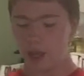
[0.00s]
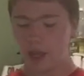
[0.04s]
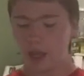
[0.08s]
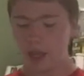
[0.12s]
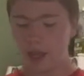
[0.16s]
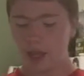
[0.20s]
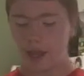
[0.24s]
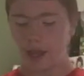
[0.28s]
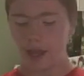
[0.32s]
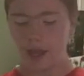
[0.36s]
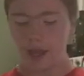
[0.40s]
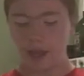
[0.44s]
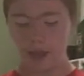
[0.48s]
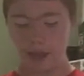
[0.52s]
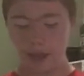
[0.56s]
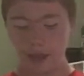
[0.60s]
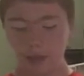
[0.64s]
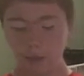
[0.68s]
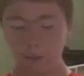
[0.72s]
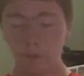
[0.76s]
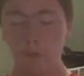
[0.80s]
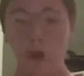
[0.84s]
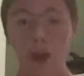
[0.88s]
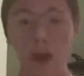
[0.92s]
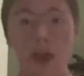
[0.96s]

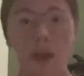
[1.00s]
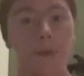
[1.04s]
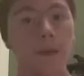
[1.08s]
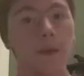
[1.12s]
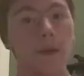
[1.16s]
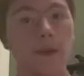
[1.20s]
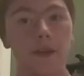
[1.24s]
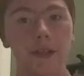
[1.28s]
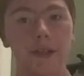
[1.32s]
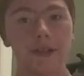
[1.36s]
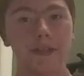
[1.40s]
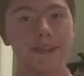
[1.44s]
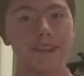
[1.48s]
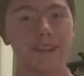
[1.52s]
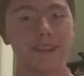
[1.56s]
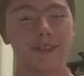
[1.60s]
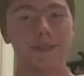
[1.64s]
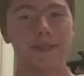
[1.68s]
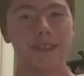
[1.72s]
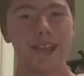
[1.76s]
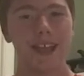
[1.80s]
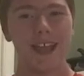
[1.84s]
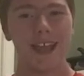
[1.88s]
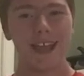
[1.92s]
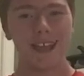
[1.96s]
and what I'm going to
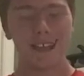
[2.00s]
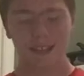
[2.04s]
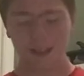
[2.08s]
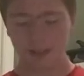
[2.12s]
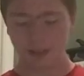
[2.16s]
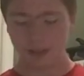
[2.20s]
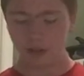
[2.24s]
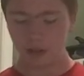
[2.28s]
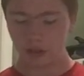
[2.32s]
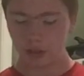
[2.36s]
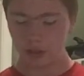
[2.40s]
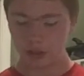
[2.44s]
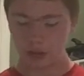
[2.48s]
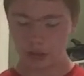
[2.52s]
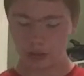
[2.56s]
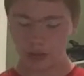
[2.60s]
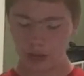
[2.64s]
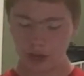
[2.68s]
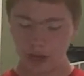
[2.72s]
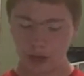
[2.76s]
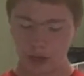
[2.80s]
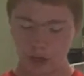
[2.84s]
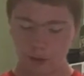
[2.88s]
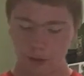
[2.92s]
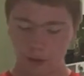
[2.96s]
do next is just
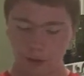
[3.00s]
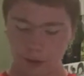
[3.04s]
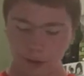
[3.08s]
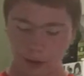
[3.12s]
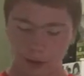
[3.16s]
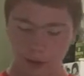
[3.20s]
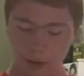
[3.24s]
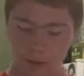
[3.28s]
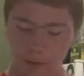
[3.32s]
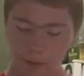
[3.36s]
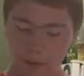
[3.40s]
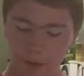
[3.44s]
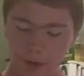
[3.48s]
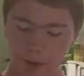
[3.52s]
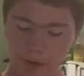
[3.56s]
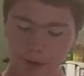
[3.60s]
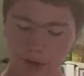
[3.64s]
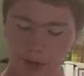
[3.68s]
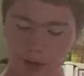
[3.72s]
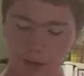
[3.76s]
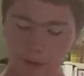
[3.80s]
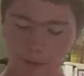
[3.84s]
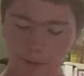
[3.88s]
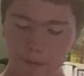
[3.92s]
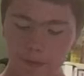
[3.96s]
crack one open
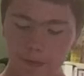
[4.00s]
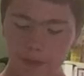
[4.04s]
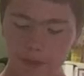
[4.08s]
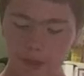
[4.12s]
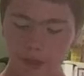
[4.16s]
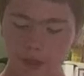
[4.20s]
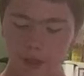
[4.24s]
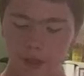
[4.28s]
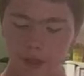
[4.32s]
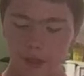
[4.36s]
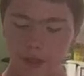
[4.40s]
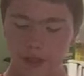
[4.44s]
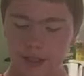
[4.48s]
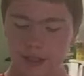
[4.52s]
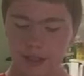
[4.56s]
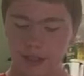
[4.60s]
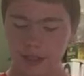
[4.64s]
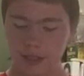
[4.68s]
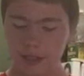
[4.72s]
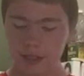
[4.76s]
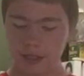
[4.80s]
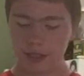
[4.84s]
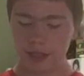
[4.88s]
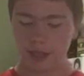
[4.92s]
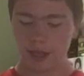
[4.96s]
so you can
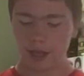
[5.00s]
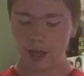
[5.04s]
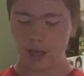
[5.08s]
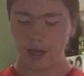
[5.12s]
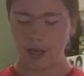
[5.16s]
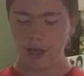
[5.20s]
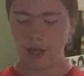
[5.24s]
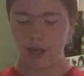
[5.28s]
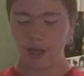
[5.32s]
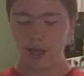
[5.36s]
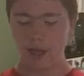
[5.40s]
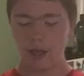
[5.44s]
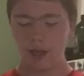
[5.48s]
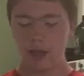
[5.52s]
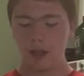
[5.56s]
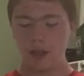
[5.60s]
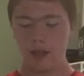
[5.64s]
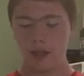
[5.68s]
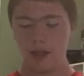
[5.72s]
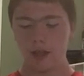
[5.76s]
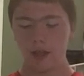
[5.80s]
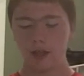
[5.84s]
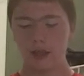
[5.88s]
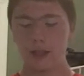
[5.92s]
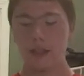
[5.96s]
see
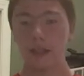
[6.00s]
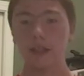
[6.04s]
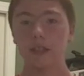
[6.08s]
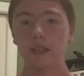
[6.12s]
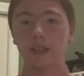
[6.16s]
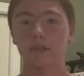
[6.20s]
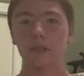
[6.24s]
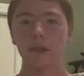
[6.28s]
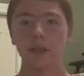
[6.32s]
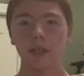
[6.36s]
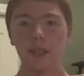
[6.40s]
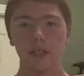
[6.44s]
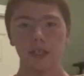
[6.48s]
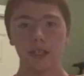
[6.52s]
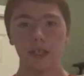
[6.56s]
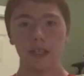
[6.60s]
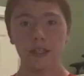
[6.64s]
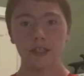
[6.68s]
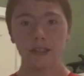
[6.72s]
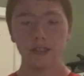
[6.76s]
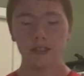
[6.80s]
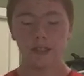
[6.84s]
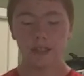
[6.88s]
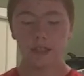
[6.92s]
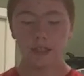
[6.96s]
this one
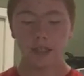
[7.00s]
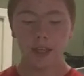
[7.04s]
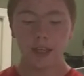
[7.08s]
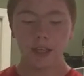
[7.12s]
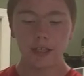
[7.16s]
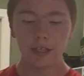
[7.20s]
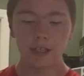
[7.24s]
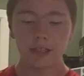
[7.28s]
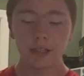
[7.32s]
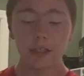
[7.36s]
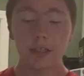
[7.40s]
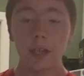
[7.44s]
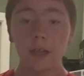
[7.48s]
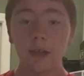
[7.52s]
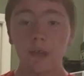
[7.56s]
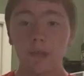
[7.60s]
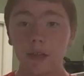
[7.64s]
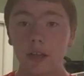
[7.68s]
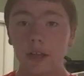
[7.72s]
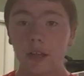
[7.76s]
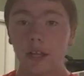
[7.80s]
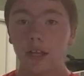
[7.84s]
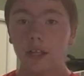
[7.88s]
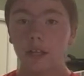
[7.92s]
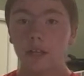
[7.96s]
is nice,
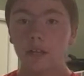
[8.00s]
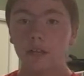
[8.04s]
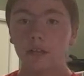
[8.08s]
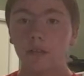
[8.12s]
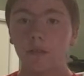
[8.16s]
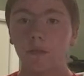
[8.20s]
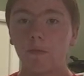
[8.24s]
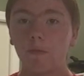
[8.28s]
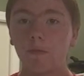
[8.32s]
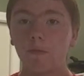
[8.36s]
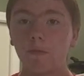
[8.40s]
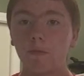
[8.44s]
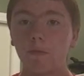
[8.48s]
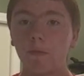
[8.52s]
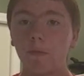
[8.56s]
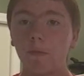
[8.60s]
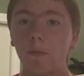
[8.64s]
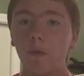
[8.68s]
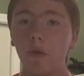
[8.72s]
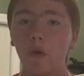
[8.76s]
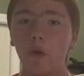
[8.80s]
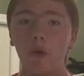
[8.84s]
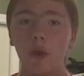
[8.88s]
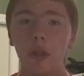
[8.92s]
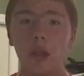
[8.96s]
lovely. It is
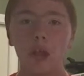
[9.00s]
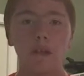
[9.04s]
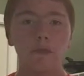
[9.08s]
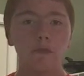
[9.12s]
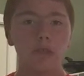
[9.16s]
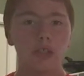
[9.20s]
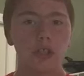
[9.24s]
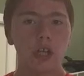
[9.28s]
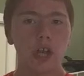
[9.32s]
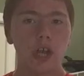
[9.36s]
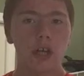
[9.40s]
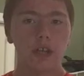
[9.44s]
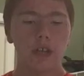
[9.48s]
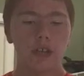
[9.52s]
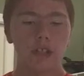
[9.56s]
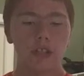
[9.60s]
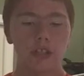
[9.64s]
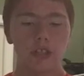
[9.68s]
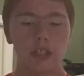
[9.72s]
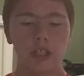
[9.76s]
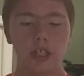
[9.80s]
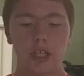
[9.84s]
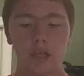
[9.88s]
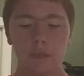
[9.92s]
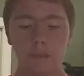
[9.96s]
full of chocolate
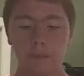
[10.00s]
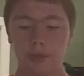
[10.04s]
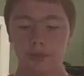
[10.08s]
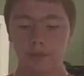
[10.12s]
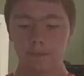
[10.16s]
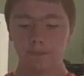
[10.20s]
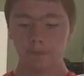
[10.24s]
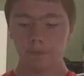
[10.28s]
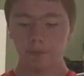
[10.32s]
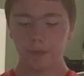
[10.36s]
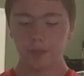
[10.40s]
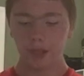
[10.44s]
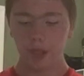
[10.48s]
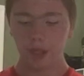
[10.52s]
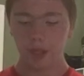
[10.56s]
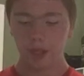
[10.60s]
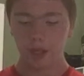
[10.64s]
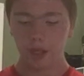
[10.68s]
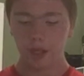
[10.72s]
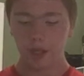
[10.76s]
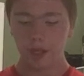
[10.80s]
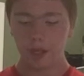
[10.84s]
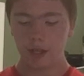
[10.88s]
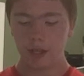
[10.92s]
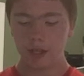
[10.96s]
chips.
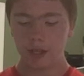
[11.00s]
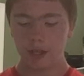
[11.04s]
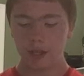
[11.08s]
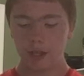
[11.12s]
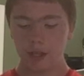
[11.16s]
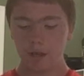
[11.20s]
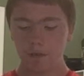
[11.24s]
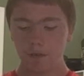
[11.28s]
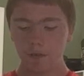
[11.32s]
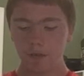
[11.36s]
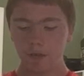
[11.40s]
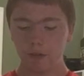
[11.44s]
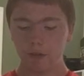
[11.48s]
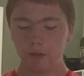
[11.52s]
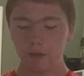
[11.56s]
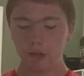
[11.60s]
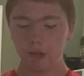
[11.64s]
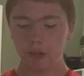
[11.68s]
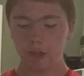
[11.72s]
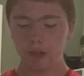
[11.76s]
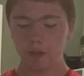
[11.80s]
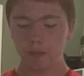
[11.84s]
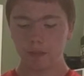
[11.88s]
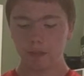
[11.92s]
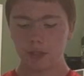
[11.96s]
And then if you
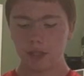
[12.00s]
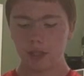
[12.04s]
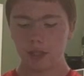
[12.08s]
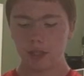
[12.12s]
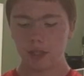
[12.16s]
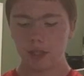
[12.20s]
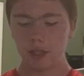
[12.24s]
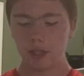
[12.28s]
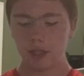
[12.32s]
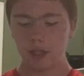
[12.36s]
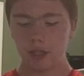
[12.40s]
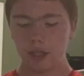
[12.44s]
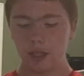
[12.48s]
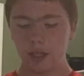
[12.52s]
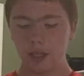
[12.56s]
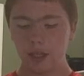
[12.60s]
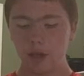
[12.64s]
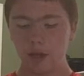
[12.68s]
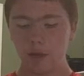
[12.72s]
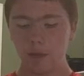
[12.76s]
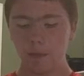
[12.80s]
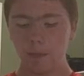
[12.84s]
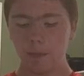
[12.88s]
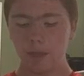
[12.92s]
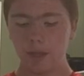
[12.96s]
just peel it
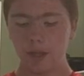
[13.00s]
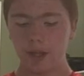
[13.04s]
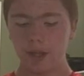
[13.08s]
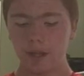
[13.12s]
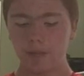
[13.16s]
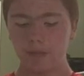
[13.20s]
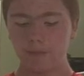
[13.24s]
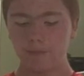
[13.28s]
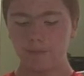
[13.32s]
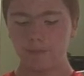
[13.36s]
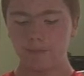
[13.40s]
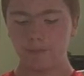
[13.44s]
open,